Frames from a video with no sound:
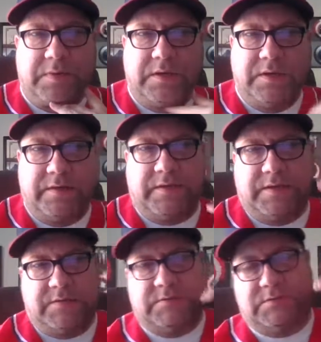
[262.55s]
but
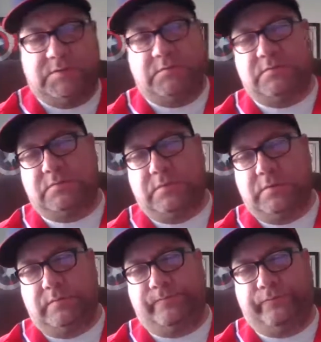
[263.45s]
it's
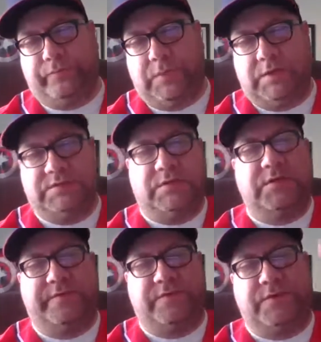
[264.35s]
a
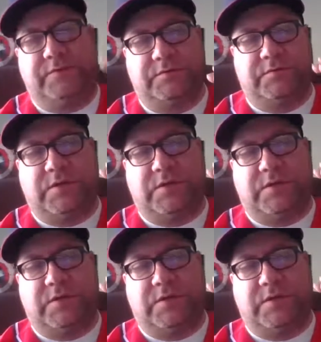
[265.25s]
different